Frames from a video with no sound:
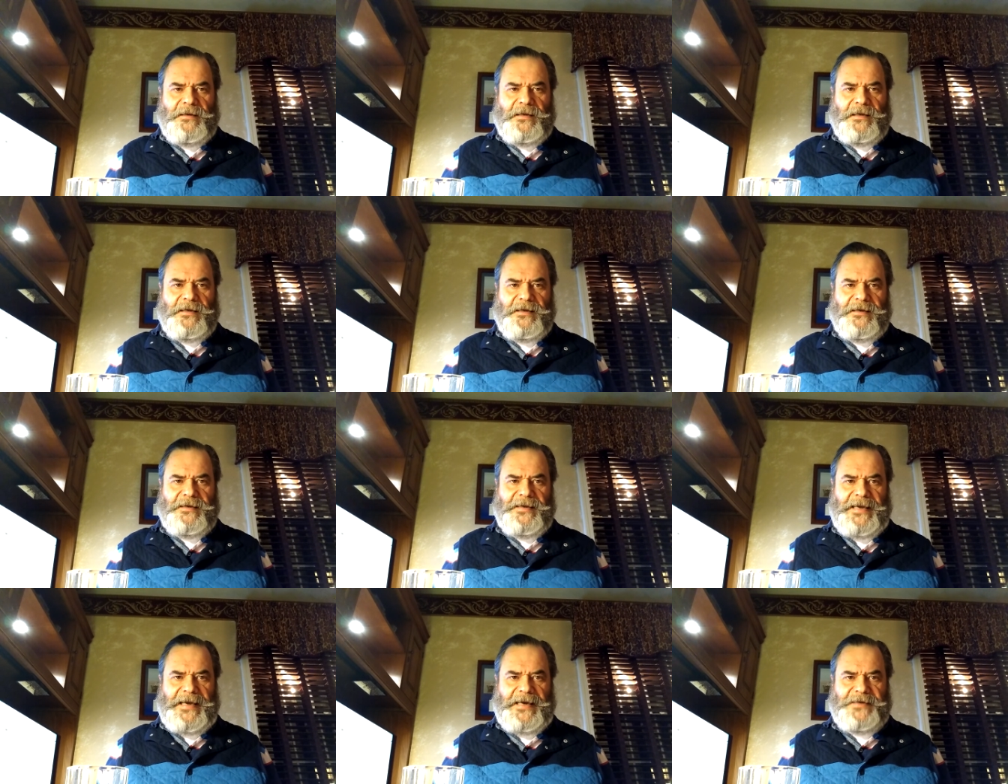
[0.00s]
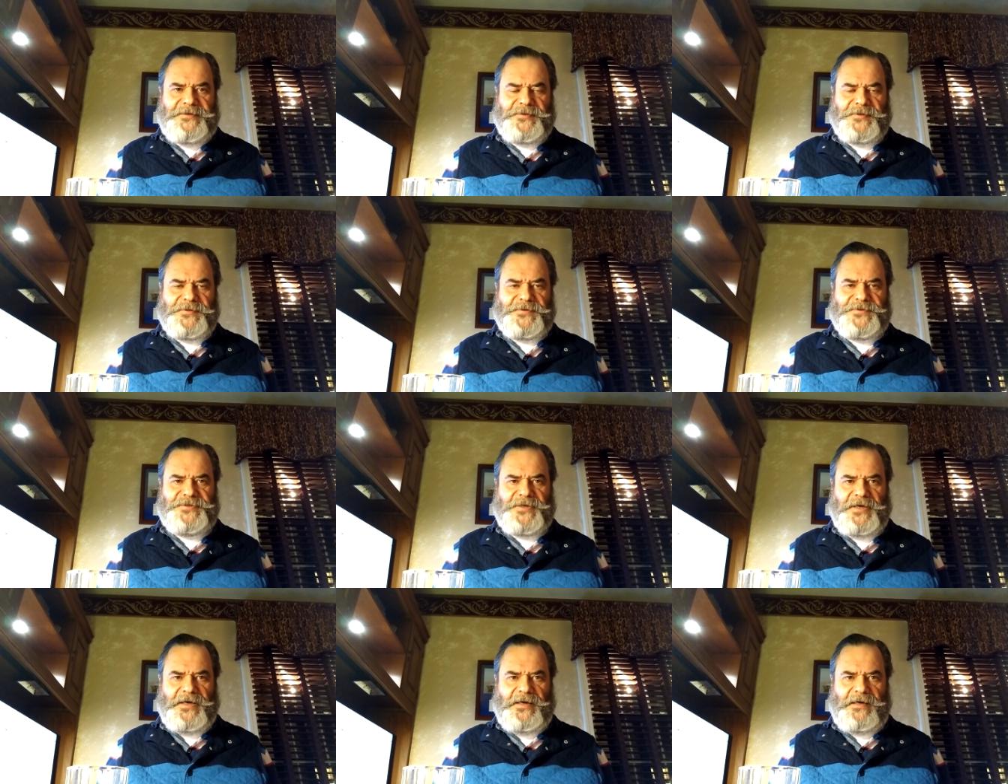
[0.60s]

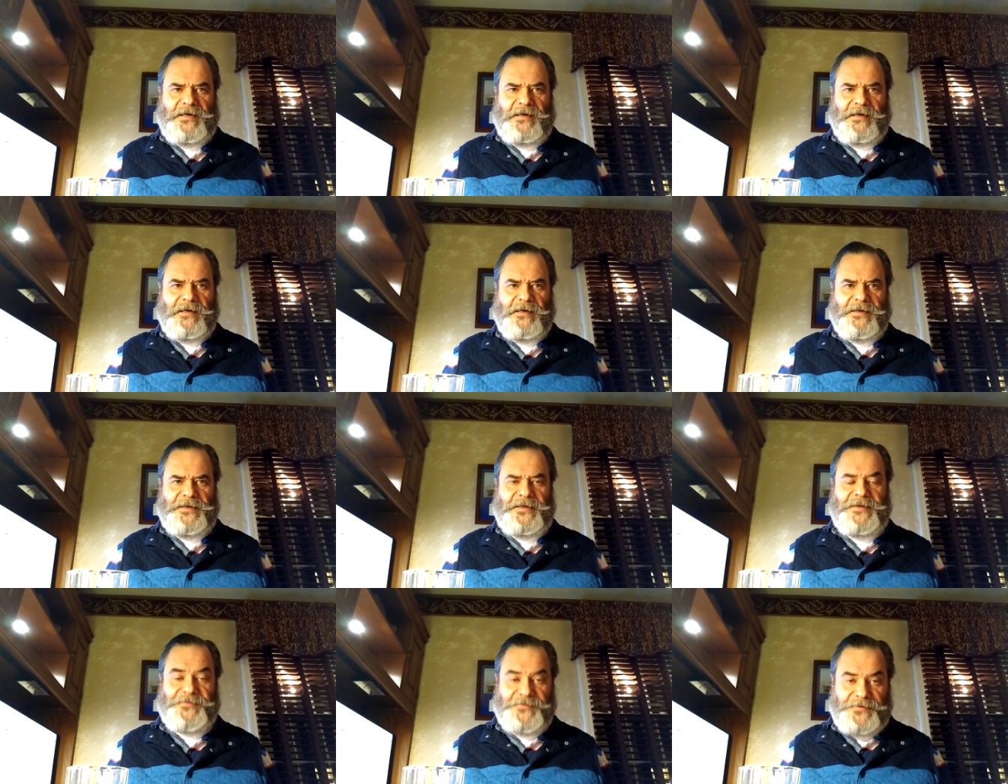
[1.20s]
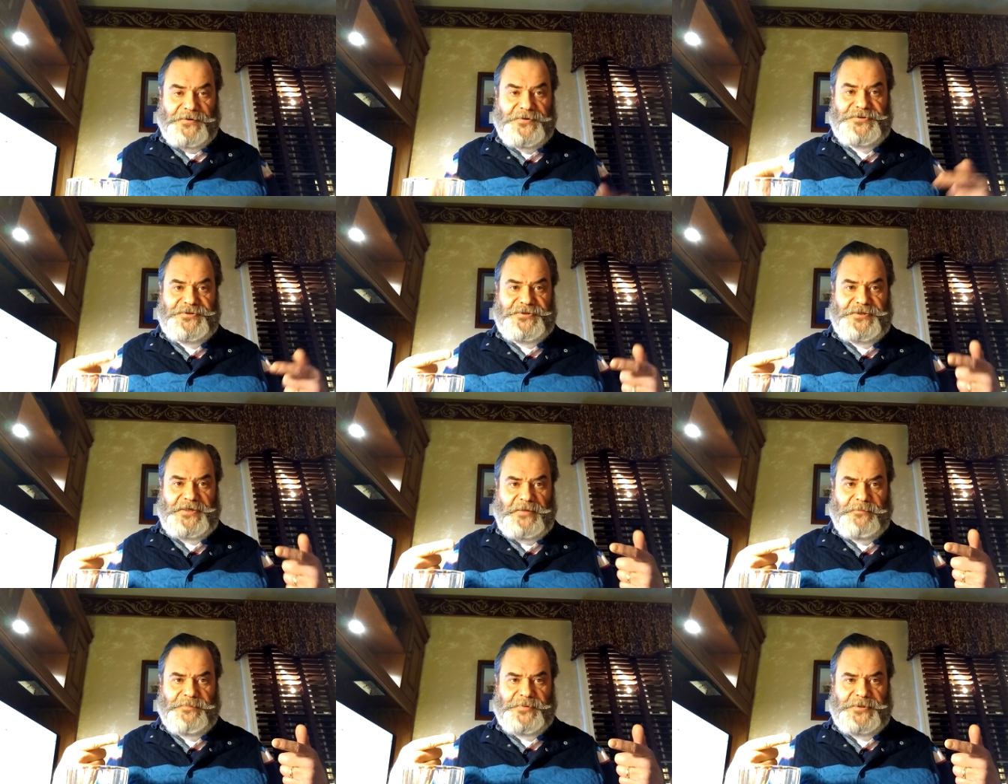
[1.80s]
Actors are, in this
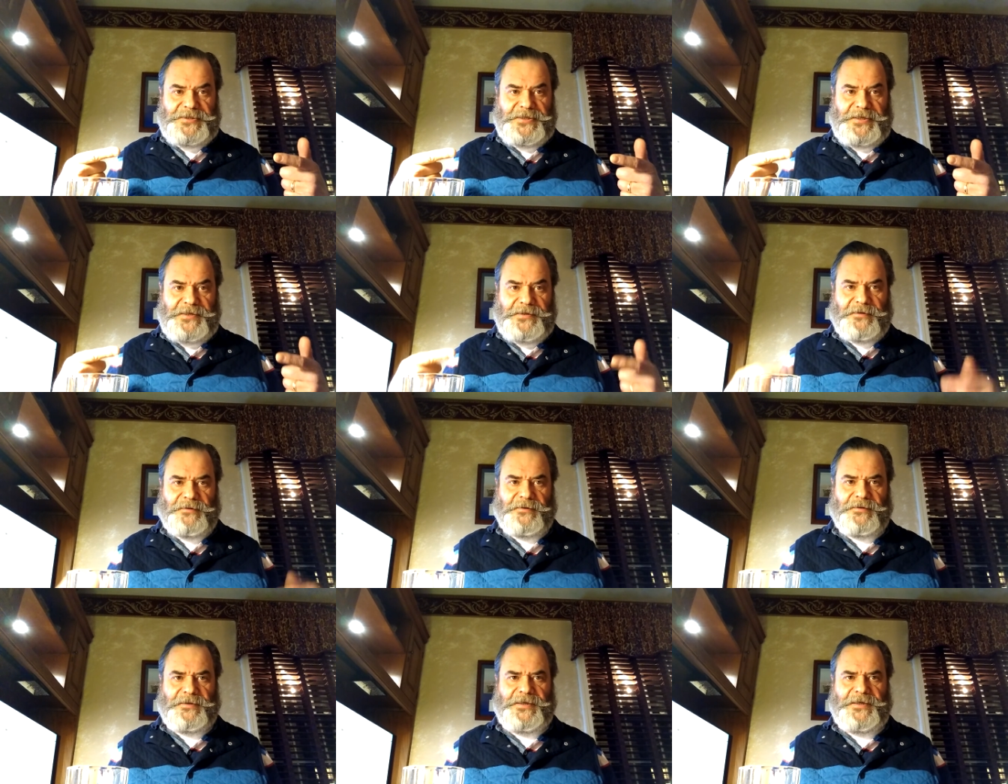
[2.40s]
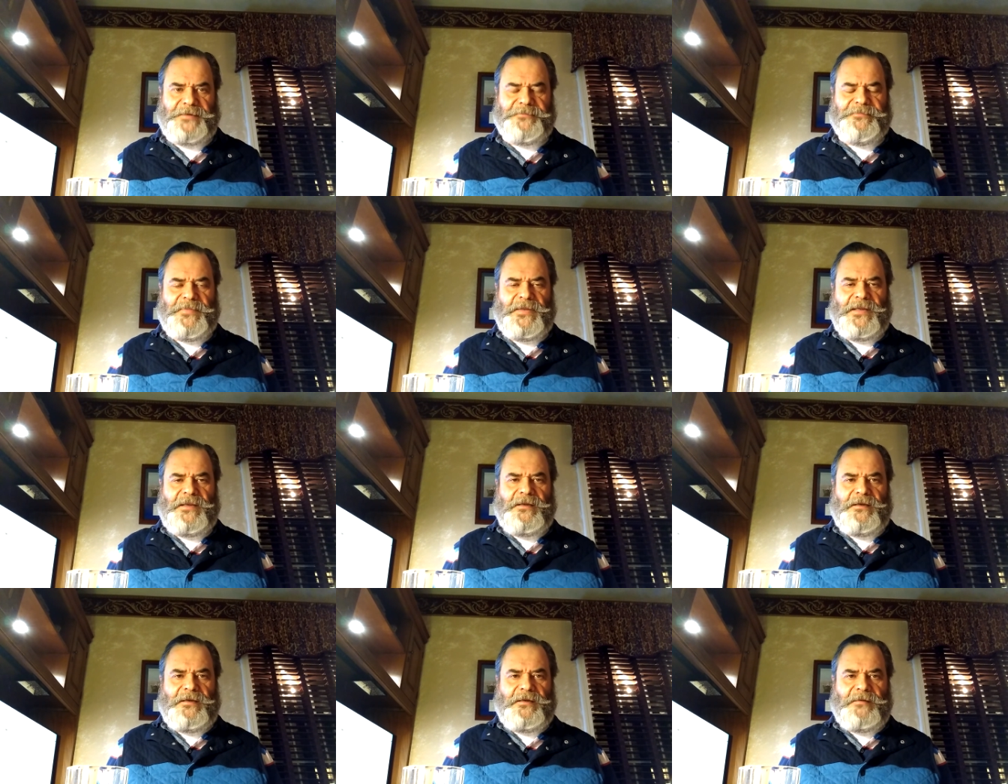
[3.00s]
scene particularly,
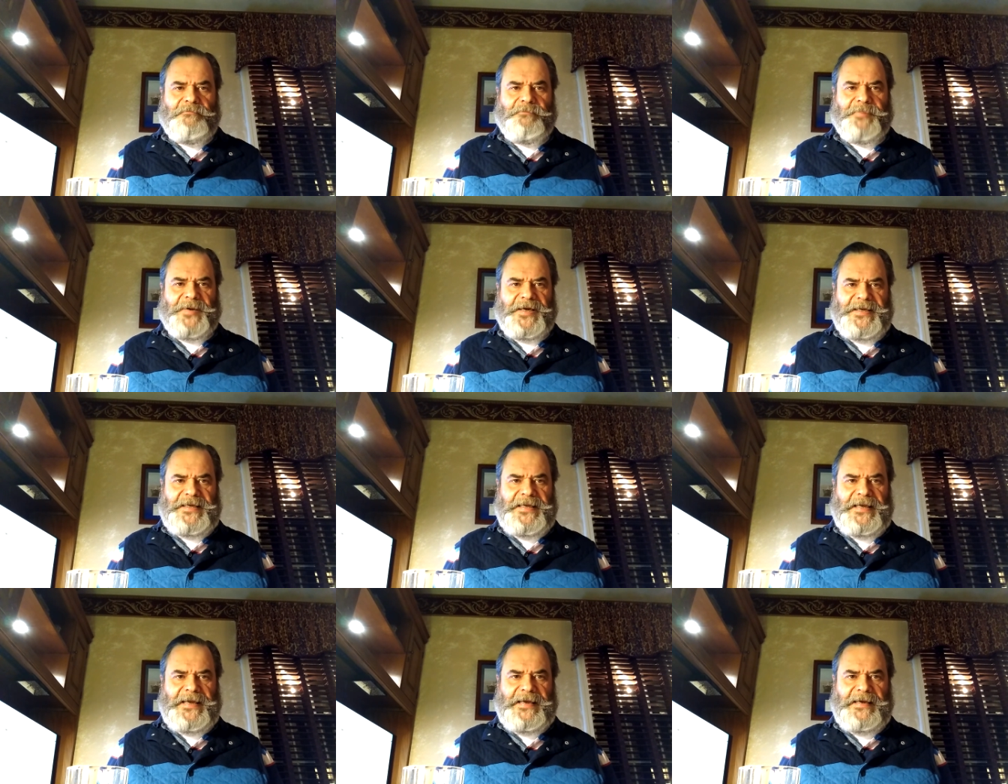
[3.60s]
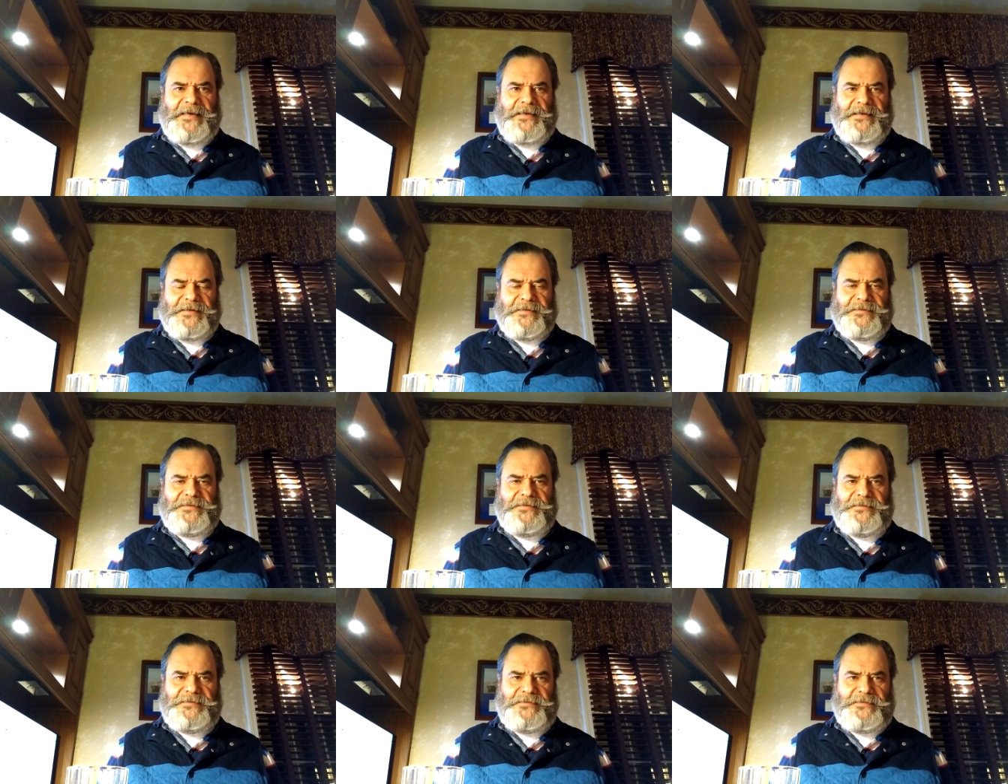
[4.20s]
Buddy
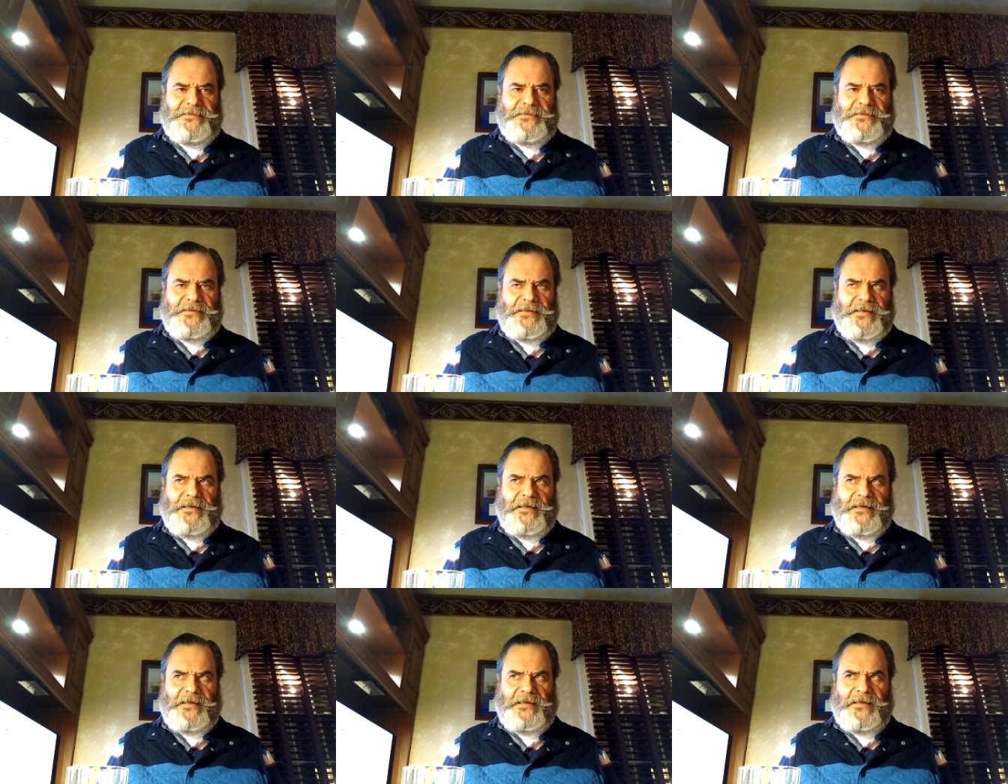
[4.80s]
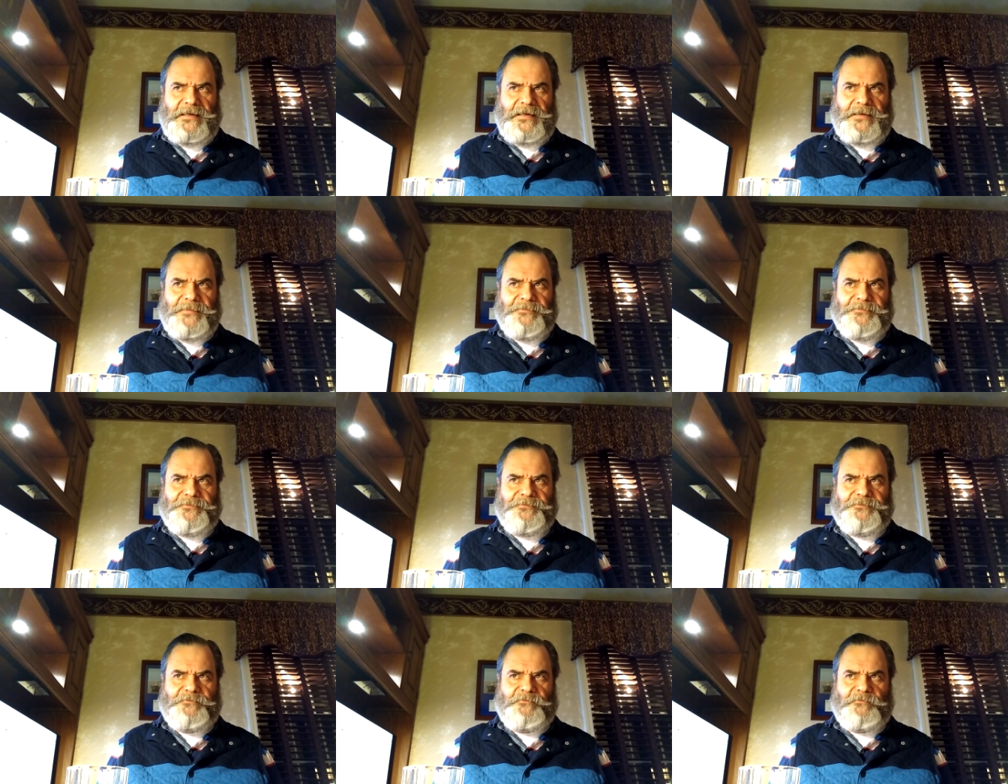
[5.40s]
Hackett,
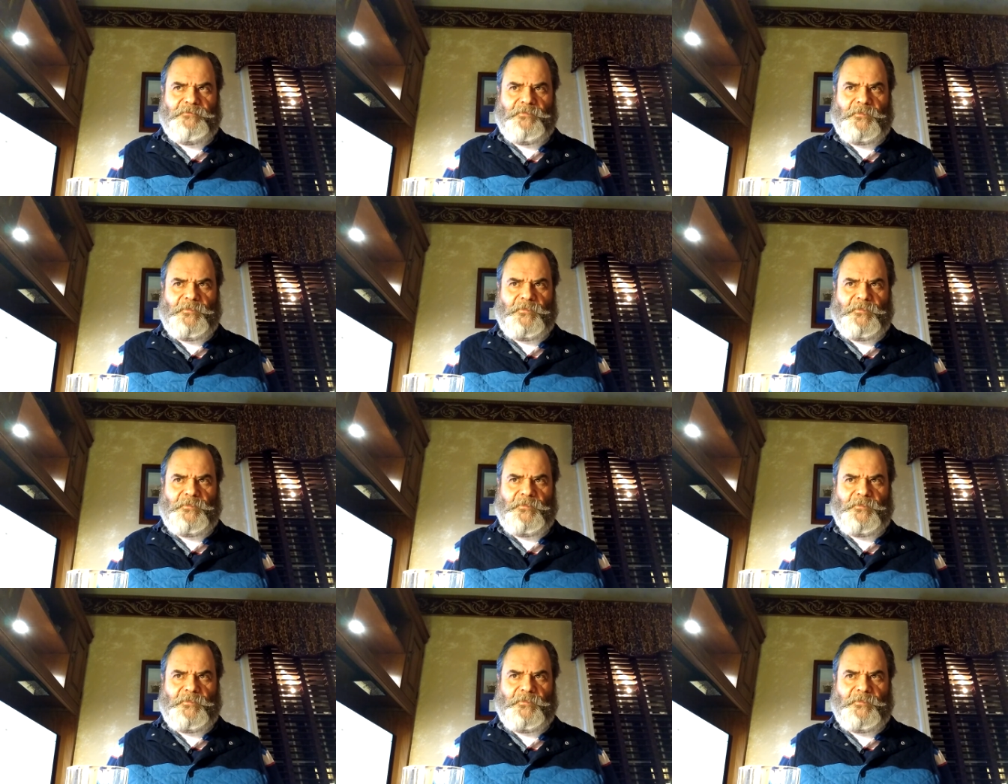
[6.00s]
um,